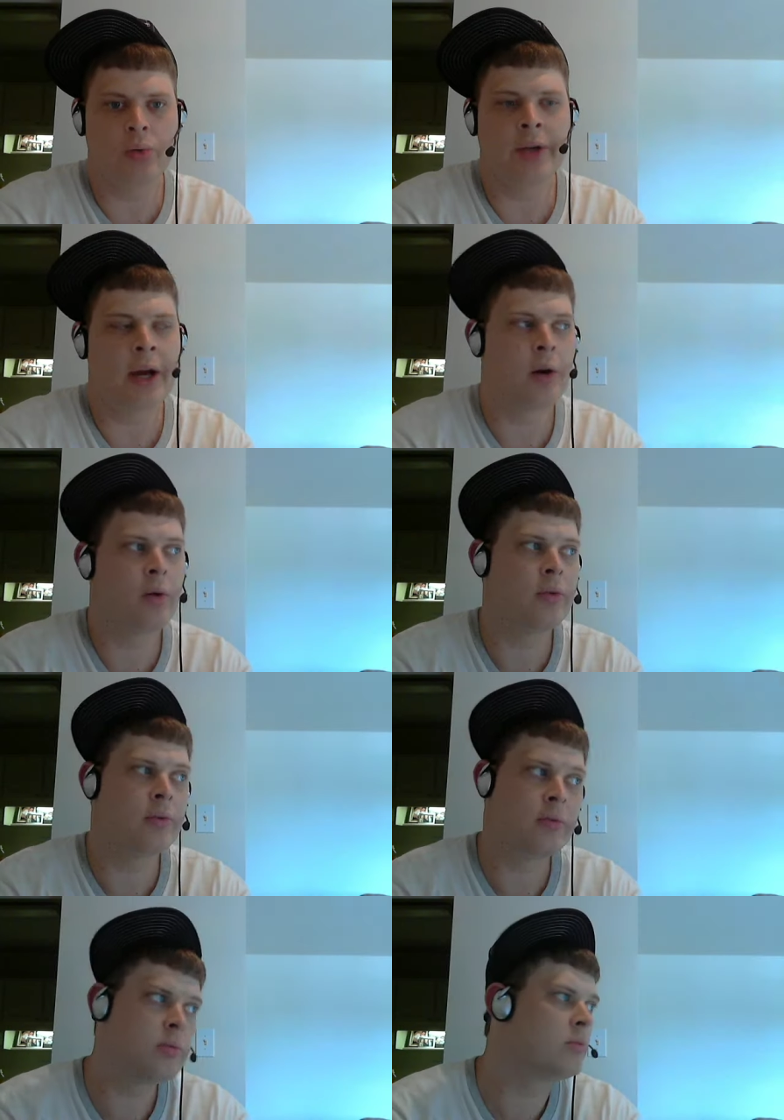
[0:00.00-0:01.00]
Now,
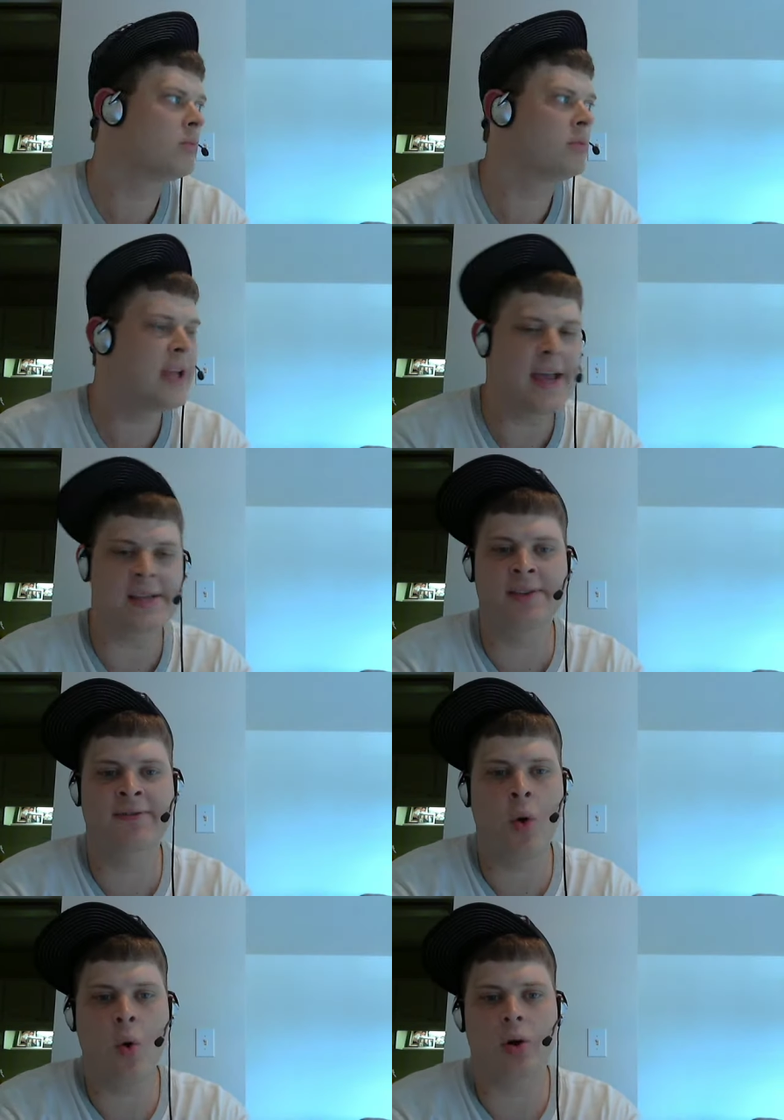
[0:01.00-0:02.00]
Yes, of
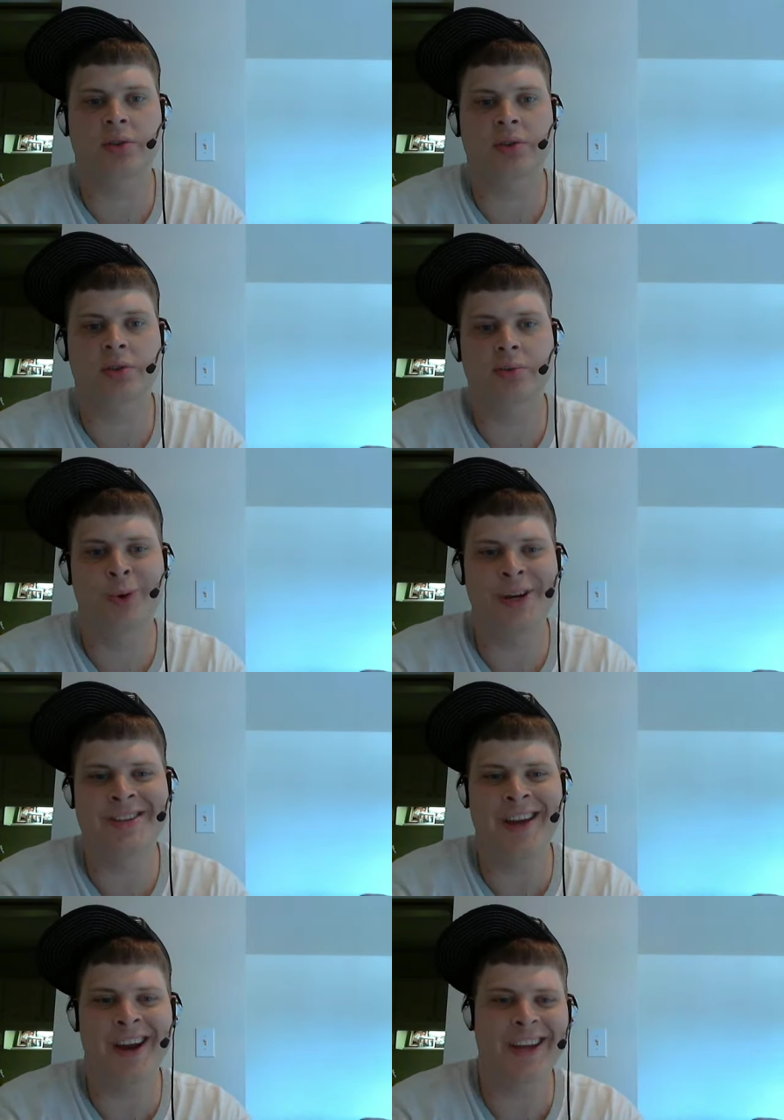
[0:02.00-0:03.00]
course. When he's
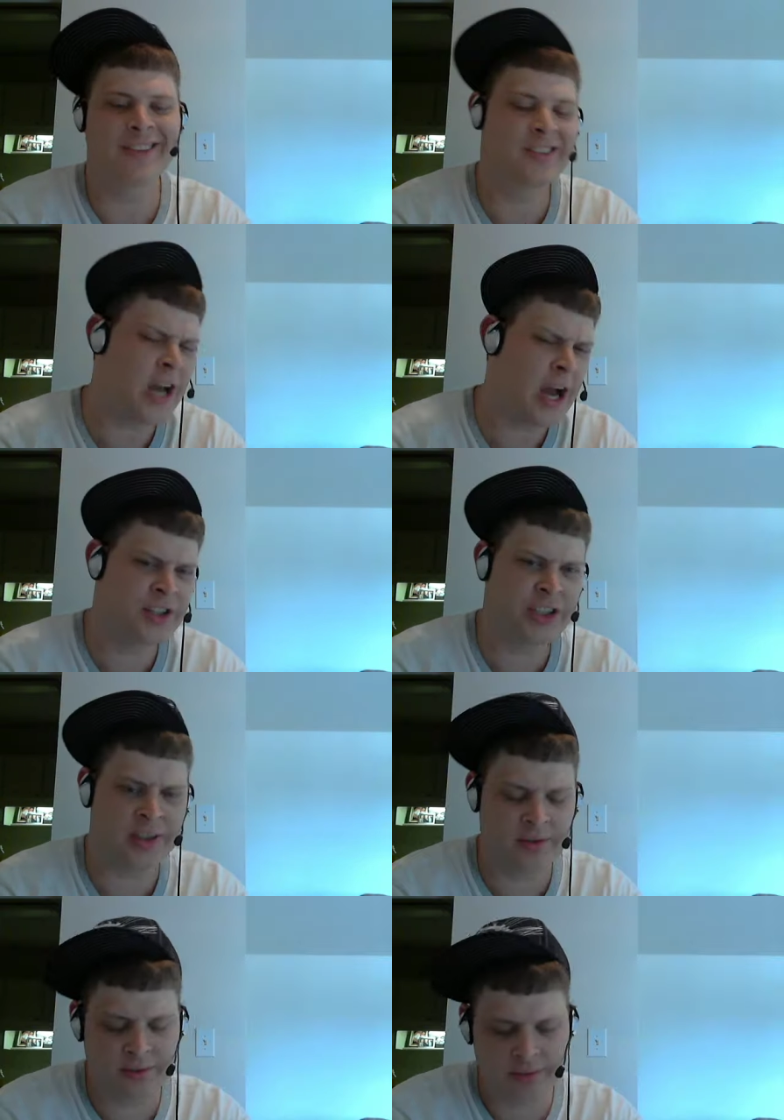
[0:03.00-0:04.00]
ducking,
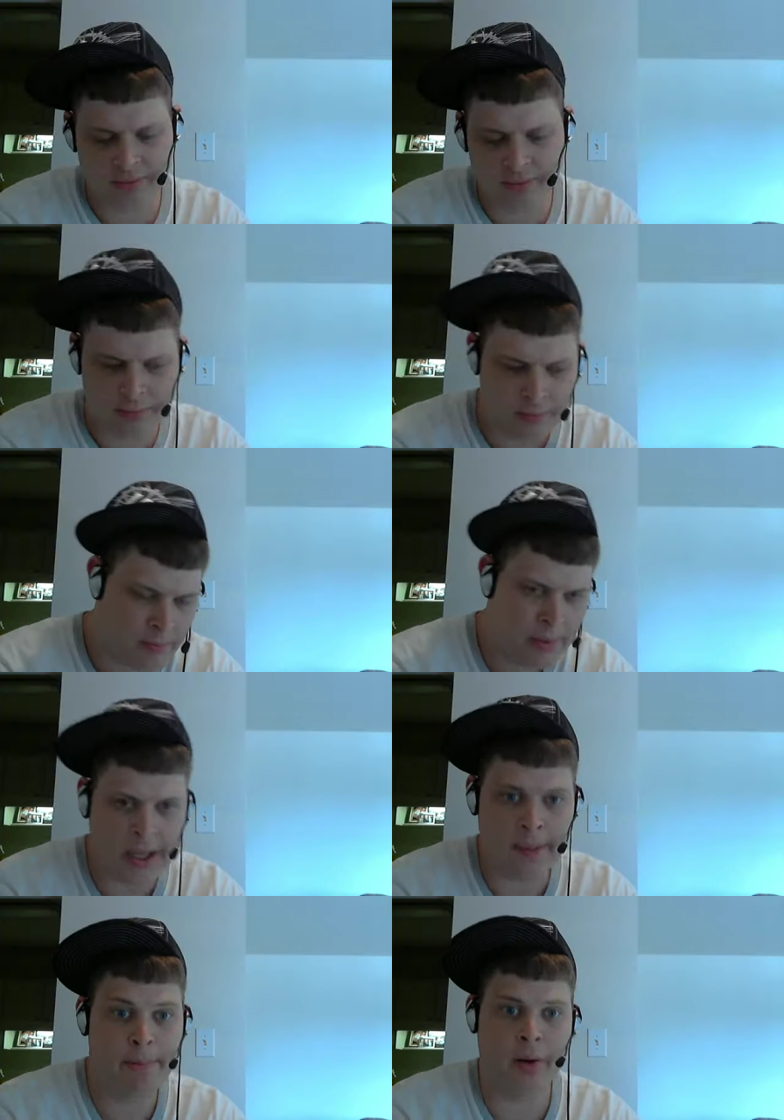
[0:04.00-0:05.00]
dodging,
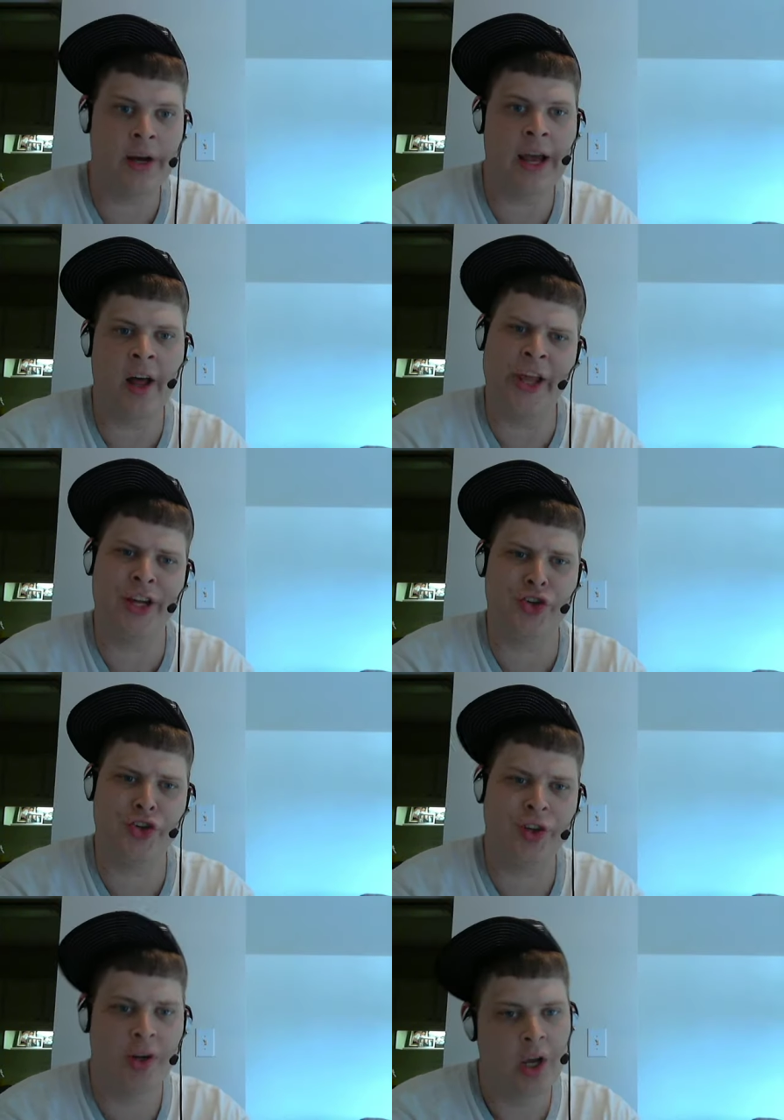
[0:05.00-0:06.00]
being Pernell
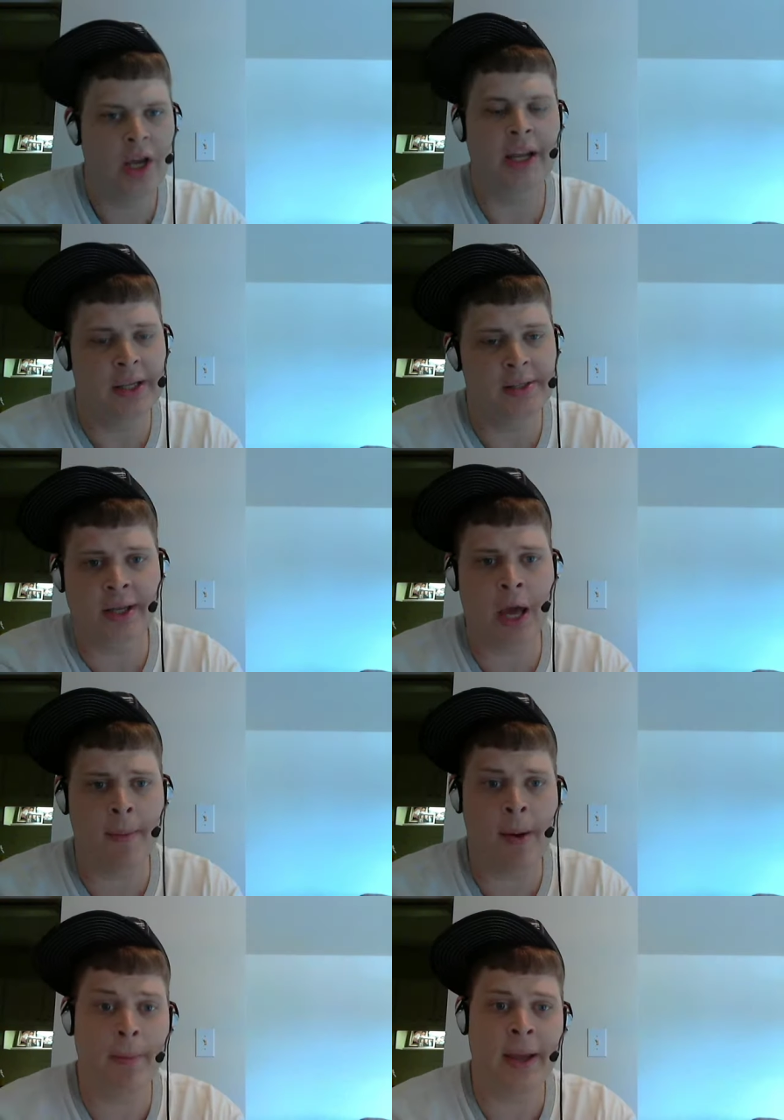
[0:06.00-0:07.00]
ish, he needs to
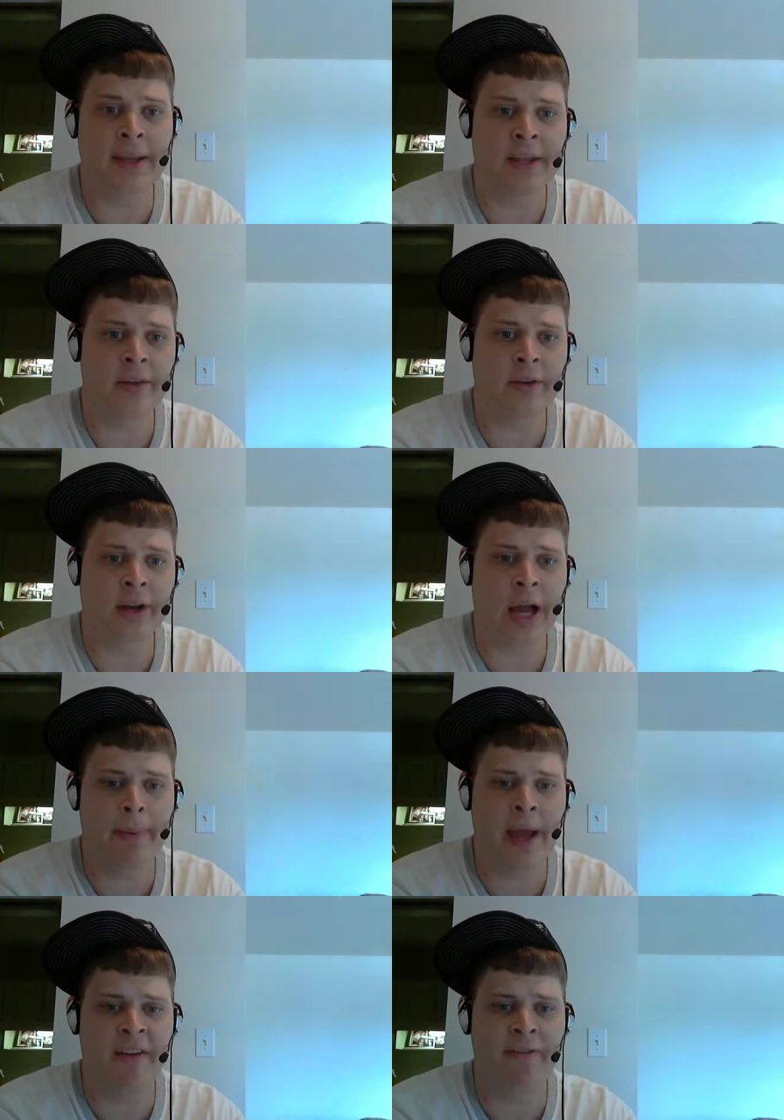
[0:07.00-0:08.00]
come up and make the other guy
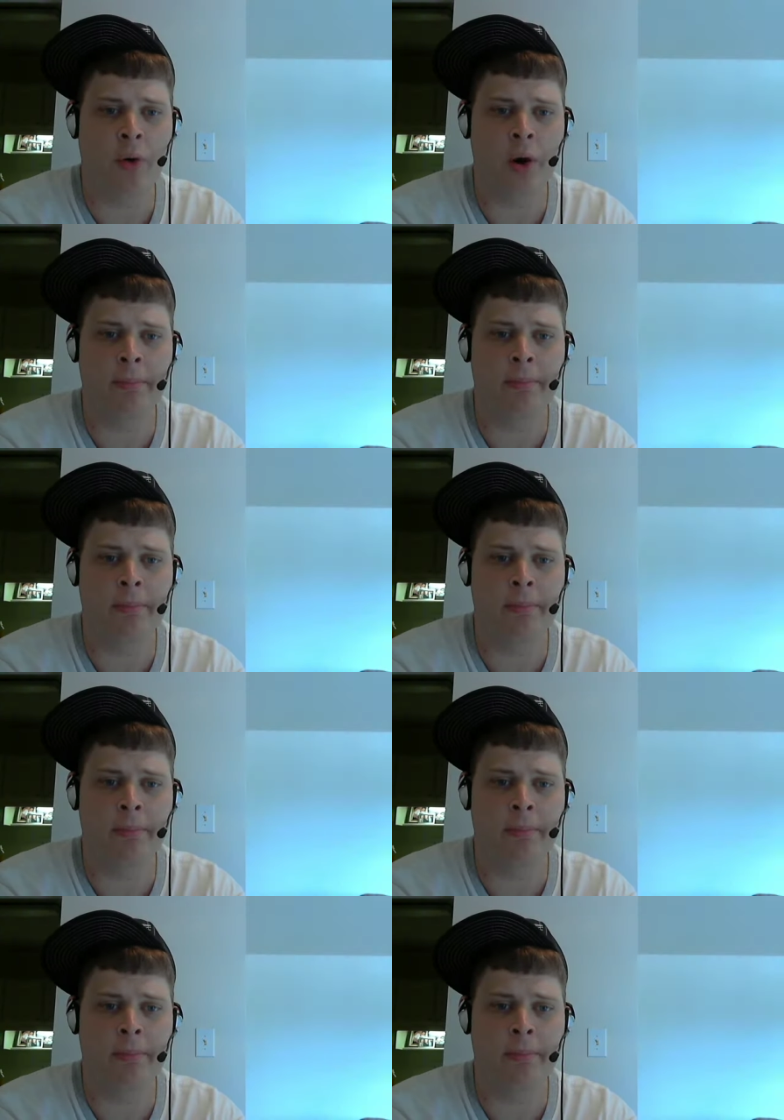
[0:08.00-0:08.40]
pay for it.